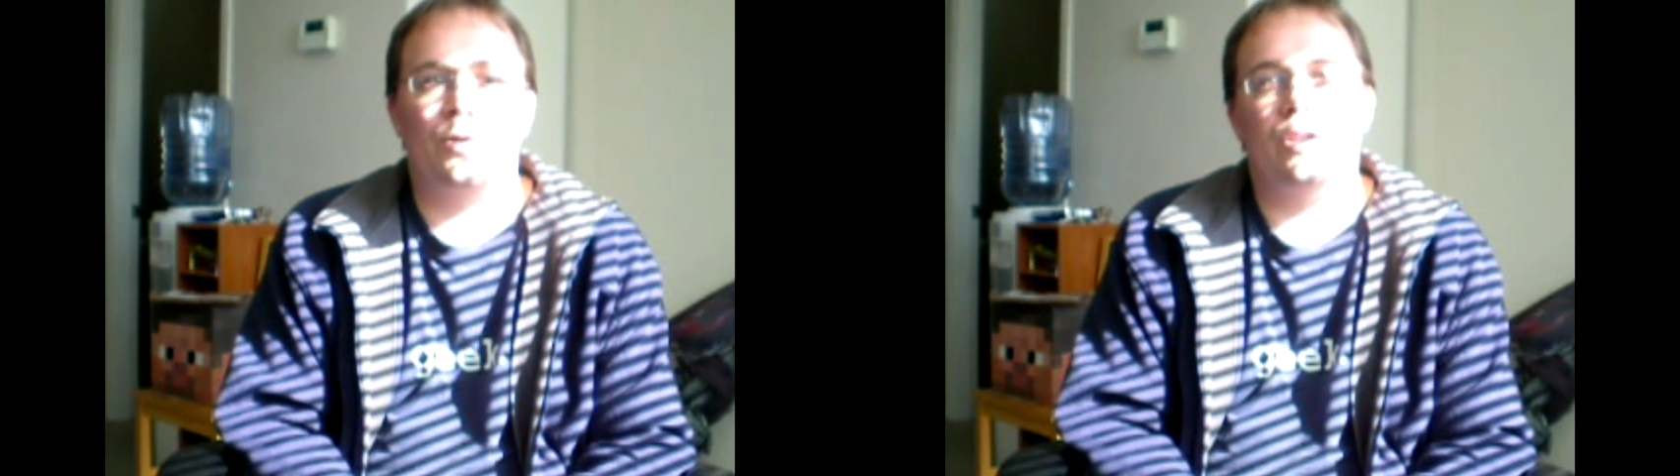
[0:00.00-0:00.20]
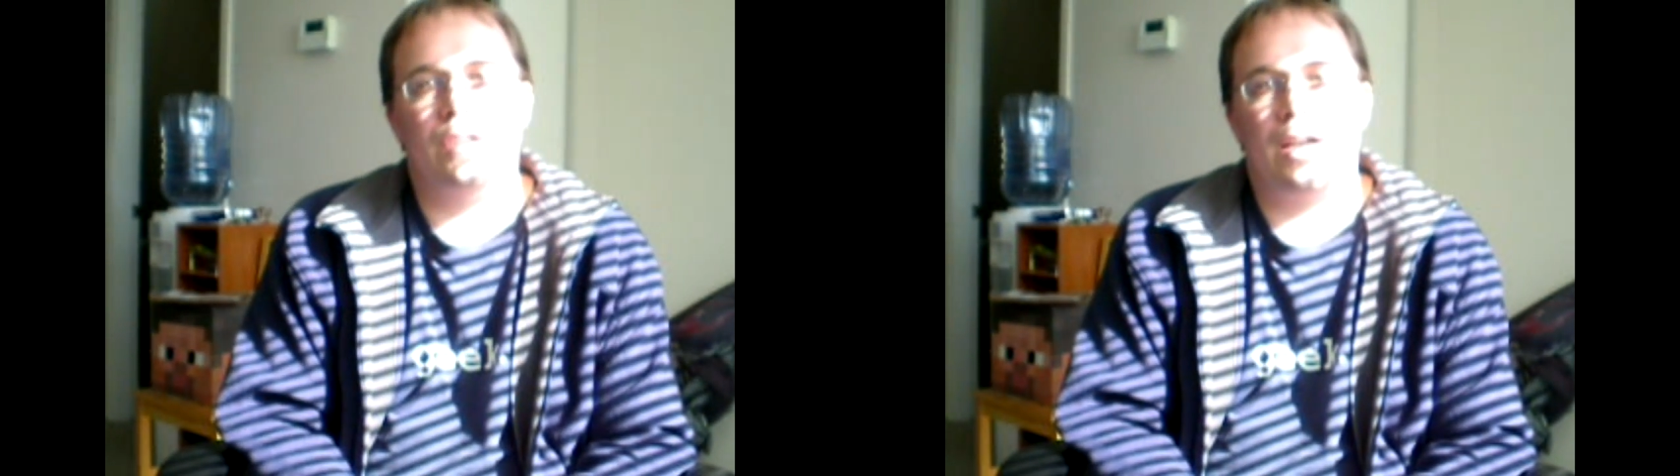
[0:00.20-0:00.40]

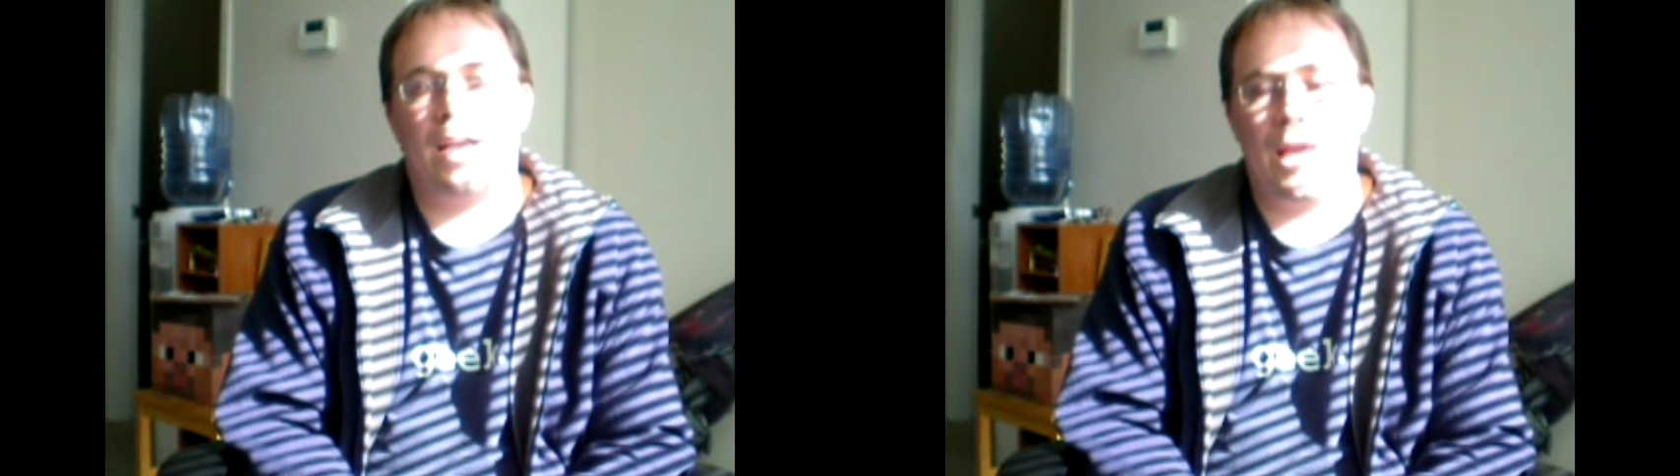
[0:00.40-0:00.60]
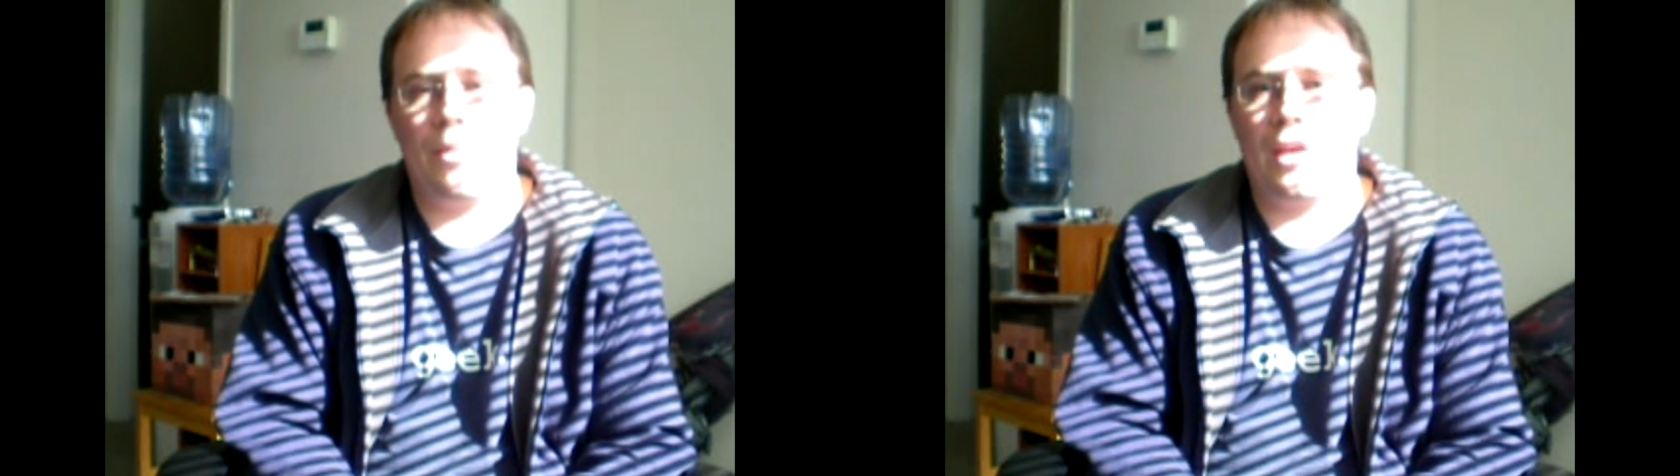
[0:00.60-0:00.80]
what's going
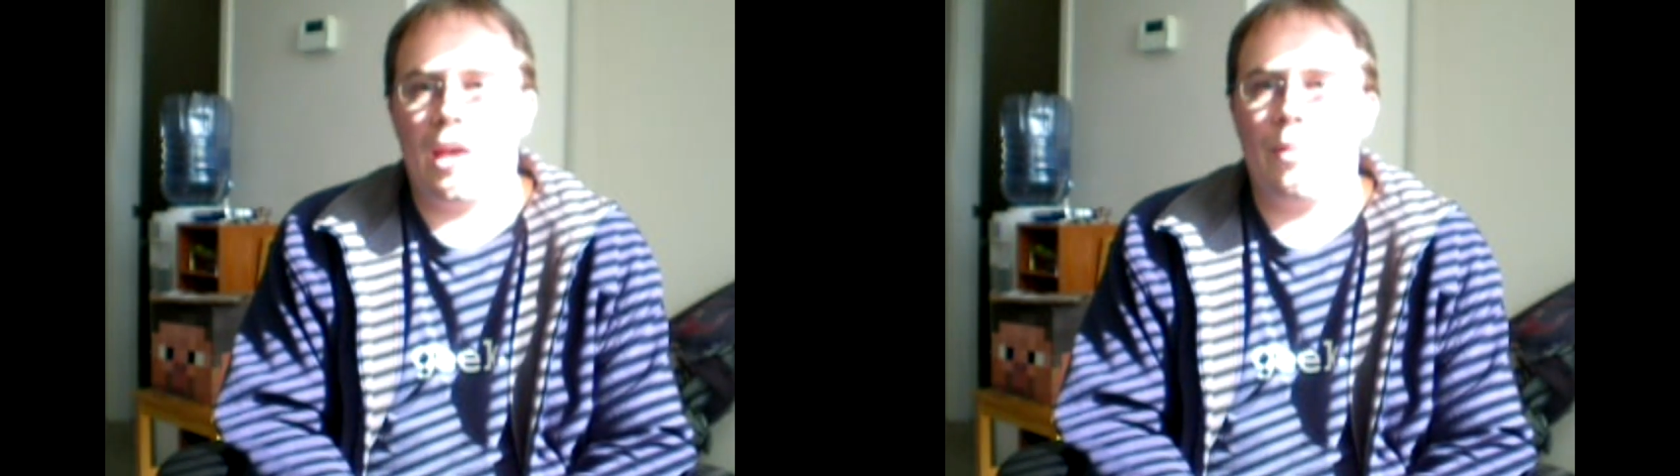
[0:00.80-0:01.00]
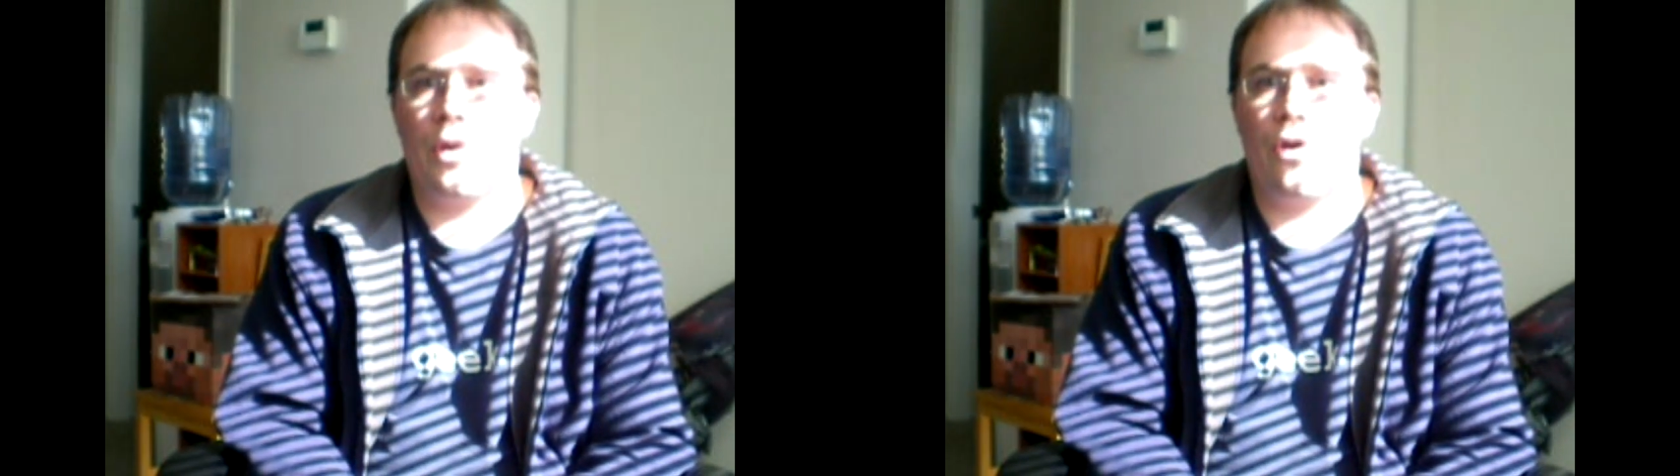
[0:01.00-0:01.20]
to keep the
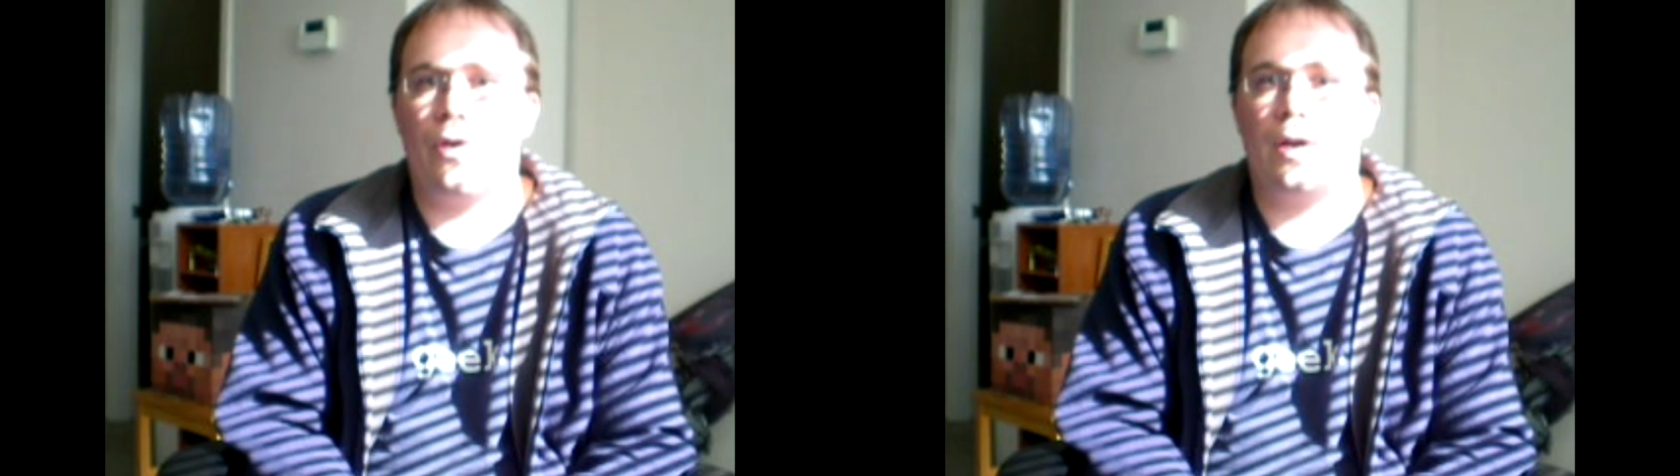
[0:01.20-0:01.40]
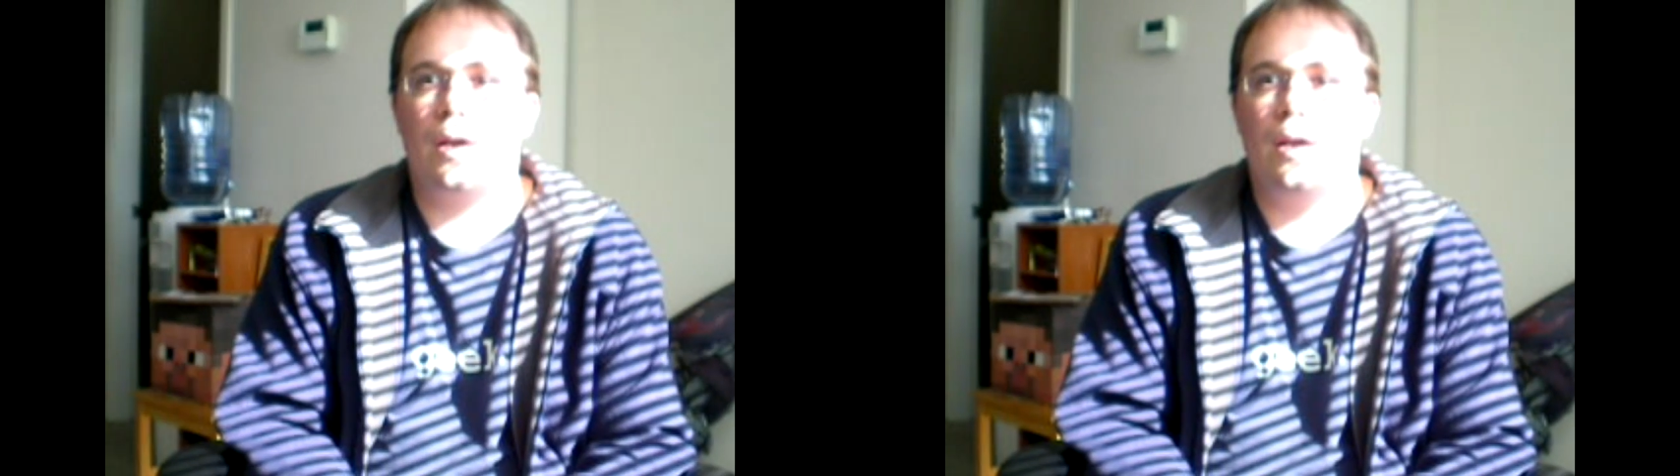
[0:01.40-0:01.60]
game
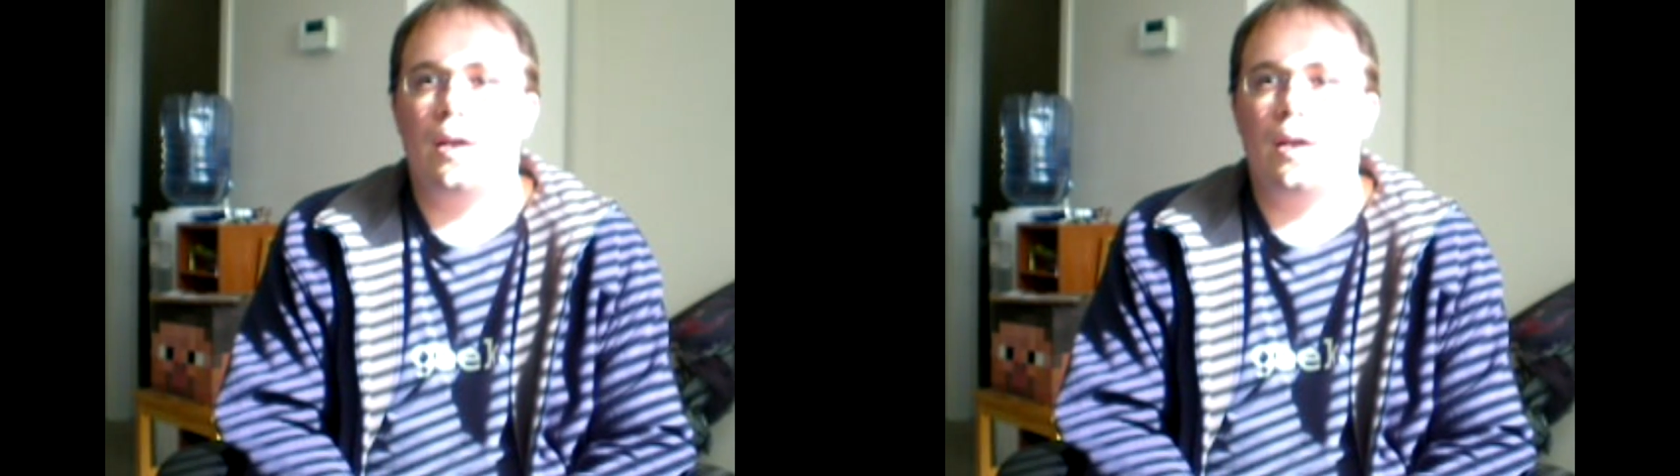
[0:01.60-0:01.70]
going.